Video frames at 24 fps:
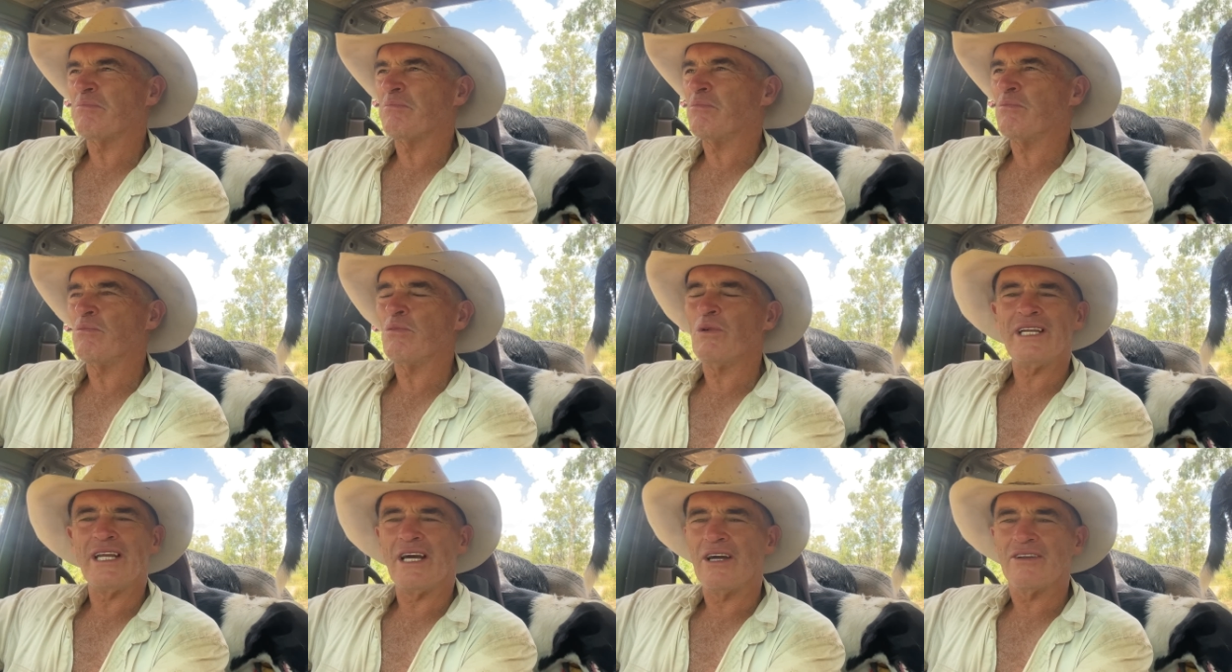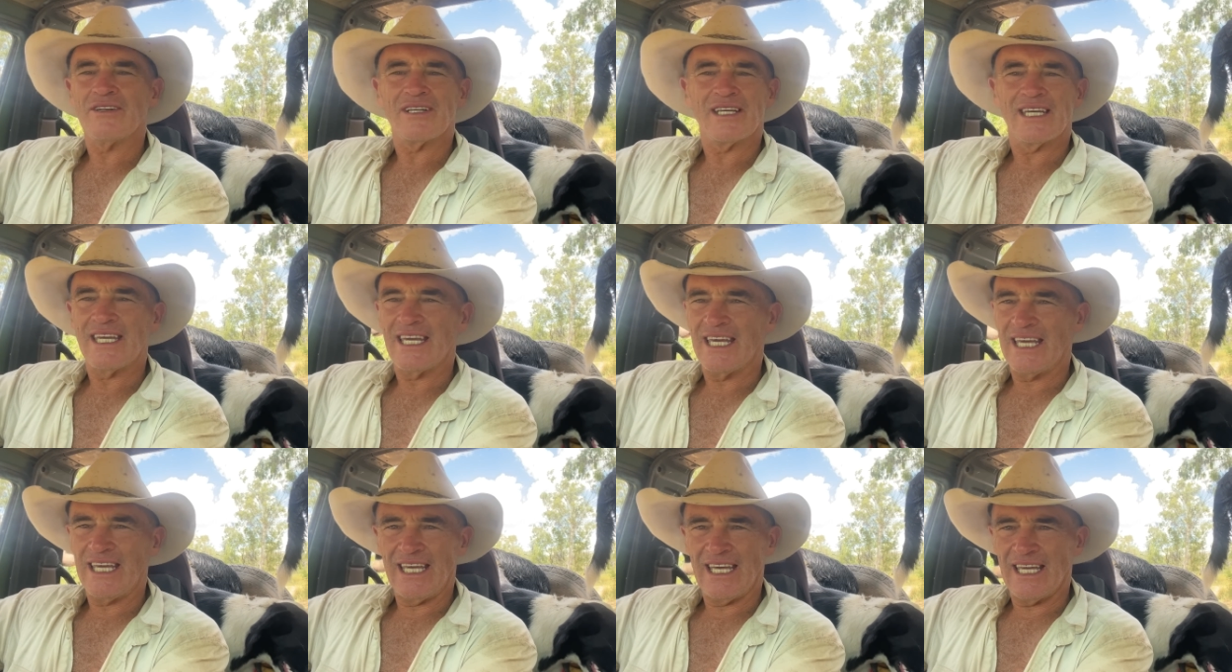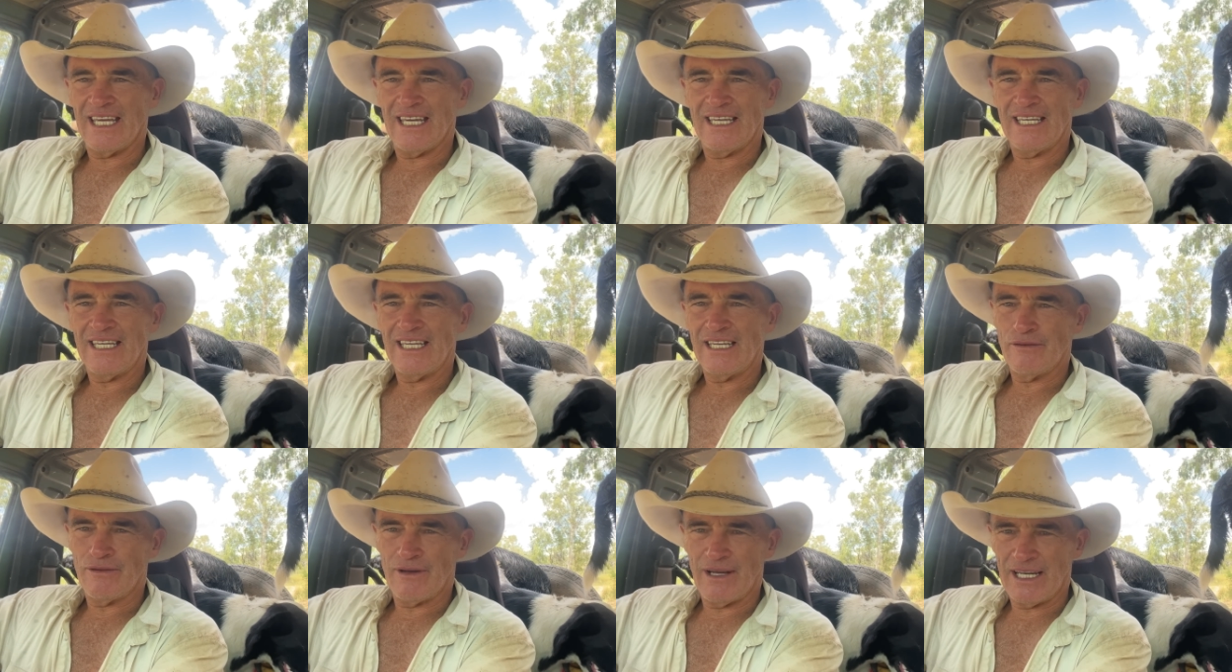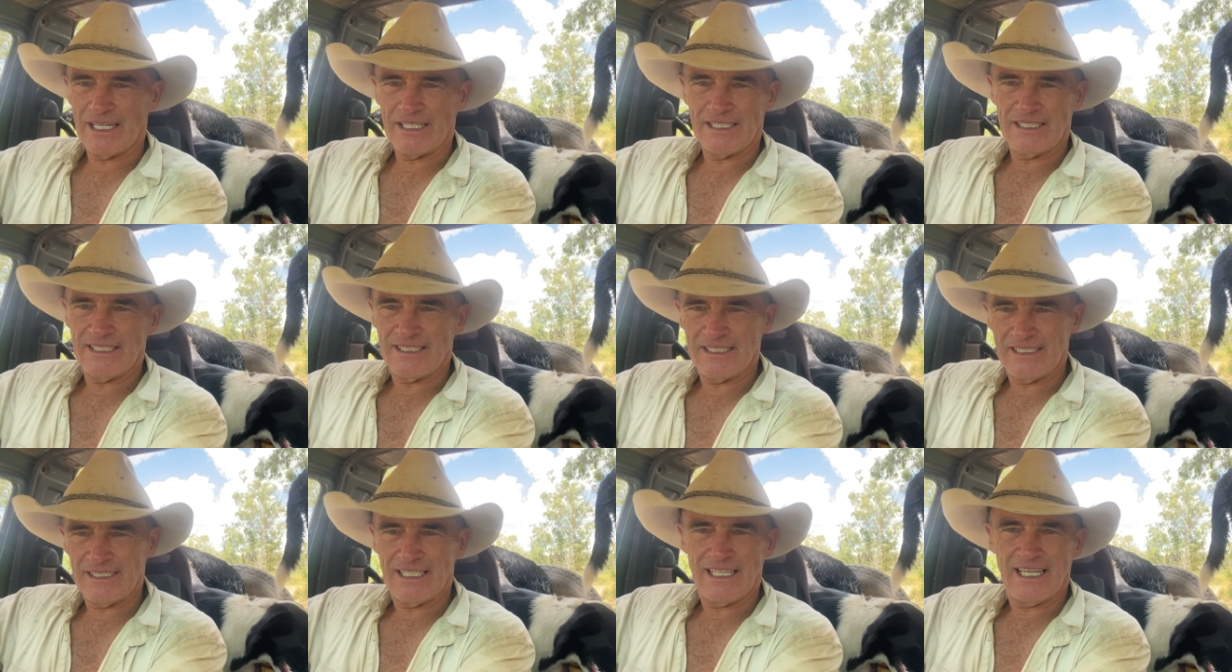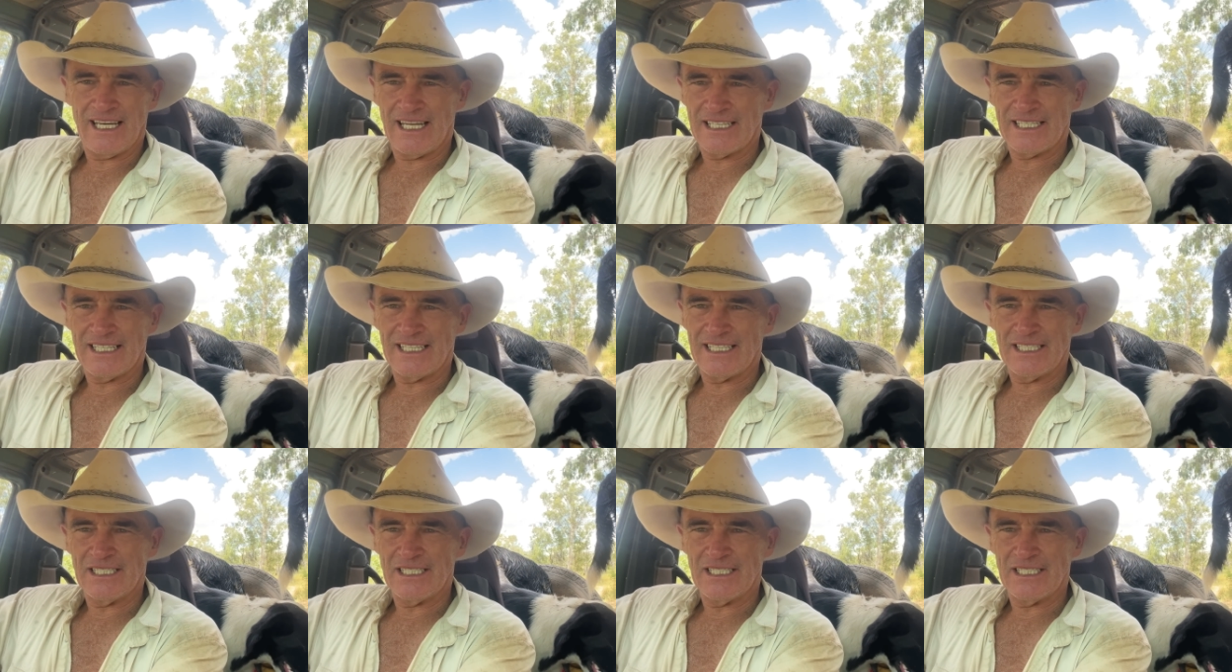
we don't care if hunting